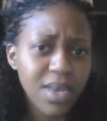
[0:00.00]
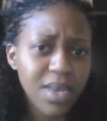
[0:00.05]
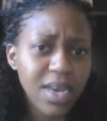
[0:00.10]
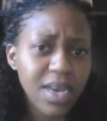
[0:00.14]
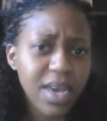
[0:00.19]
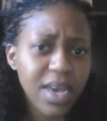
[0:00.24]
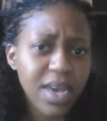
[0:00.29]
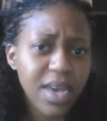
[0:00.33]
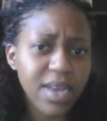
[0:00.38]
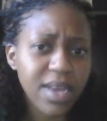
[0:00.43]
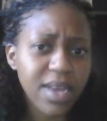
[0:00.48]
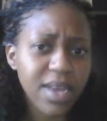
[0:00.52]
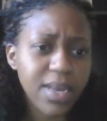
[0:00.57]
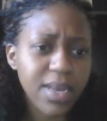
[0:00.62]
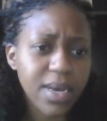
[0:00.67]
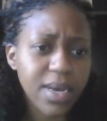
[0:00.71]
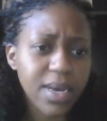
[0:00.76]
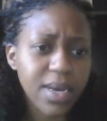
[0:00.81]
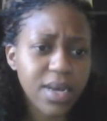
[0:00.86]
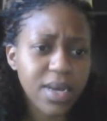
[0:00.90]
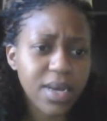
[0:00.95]
and
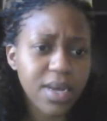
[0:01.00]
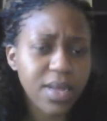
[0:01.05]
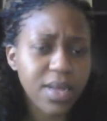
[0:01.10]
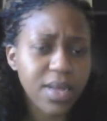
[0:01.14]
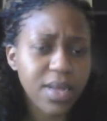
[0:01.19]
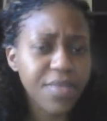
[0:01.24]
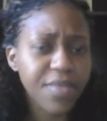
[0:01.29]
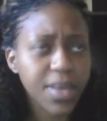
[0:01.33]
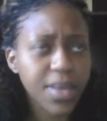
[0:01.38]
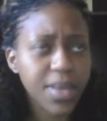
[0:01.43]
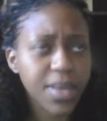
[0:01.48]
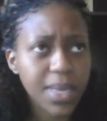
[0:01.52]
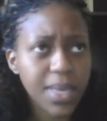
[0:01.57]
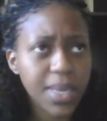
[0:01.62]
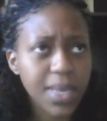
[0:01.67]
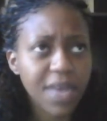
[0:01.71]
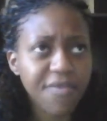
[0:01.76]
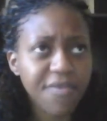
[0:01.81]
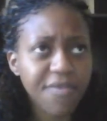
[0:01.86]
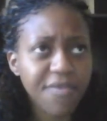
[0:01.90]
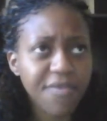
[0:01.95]
uh, their
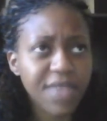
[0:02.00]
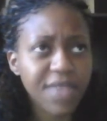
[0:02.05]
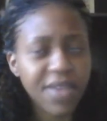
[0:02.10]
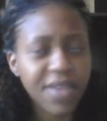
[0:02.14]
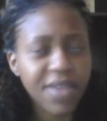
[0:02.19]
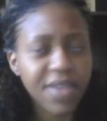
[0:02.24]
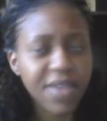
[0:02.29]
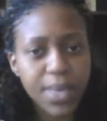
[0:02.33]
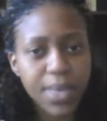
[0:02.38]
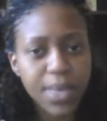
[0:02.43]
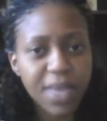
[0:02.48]
staff they have a staff